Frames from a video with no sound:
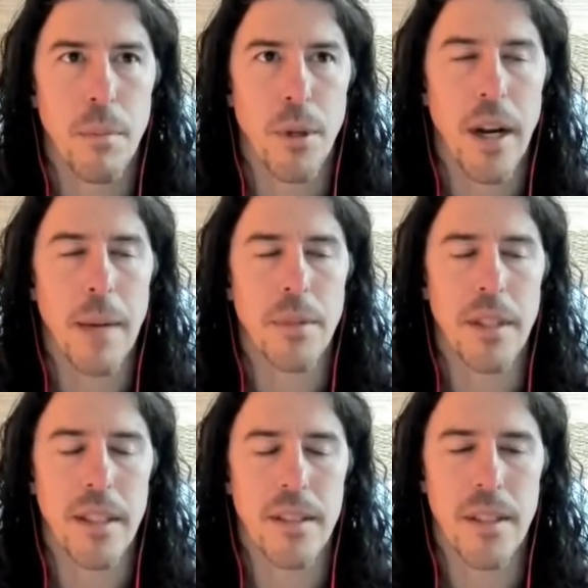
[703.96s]
perhaps
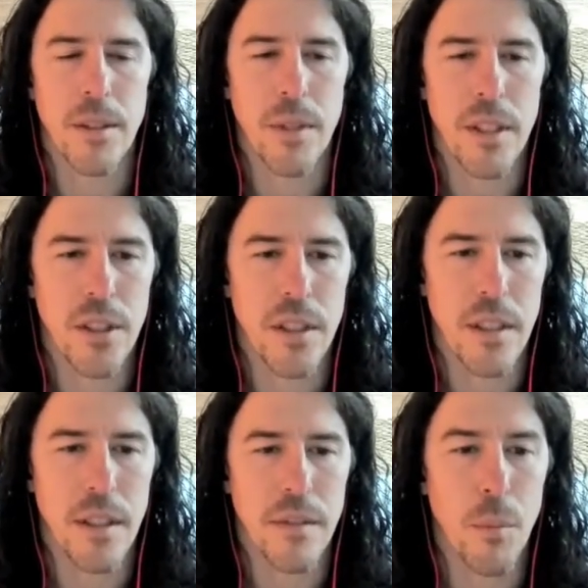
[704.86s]
in
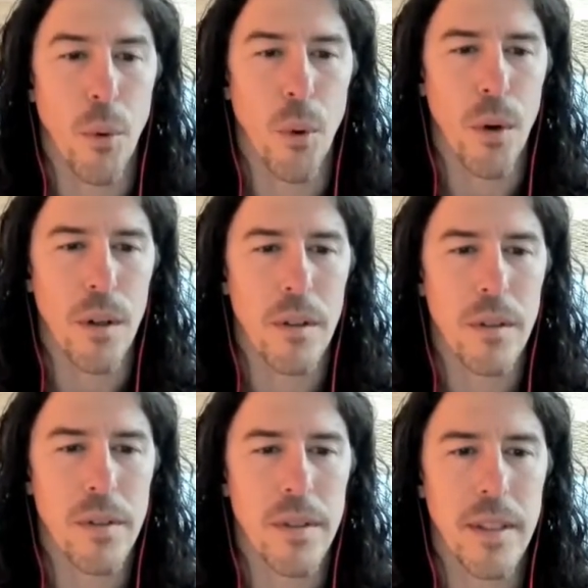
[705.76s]
consideration of the more
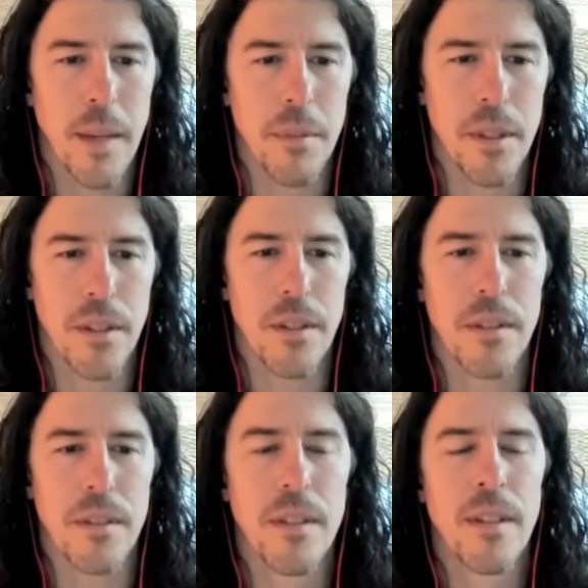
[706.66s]

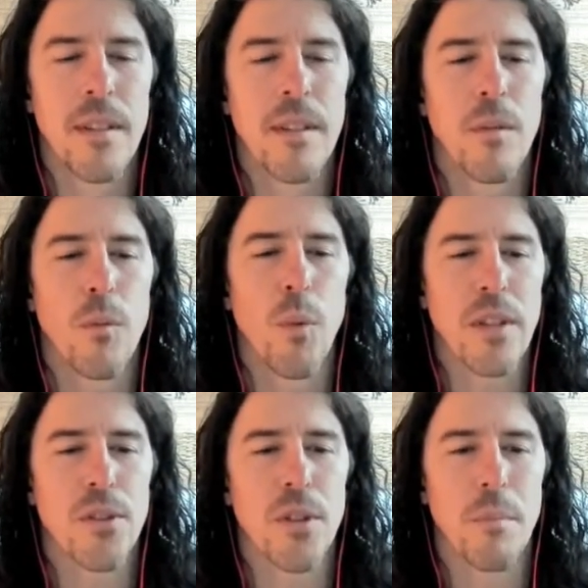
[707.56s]
skeptical
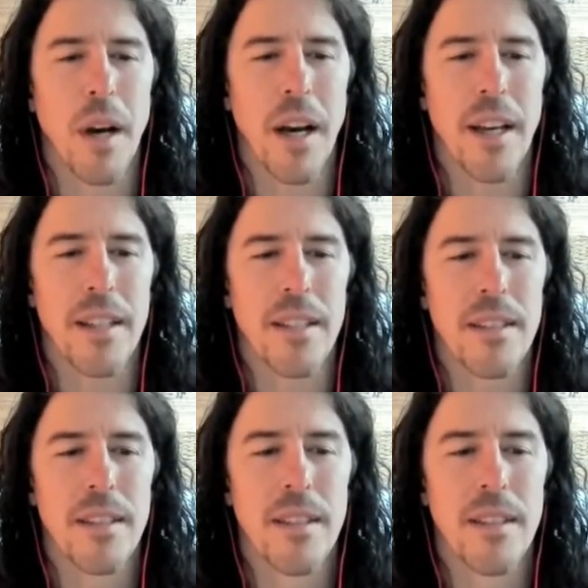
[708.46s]
Western mind,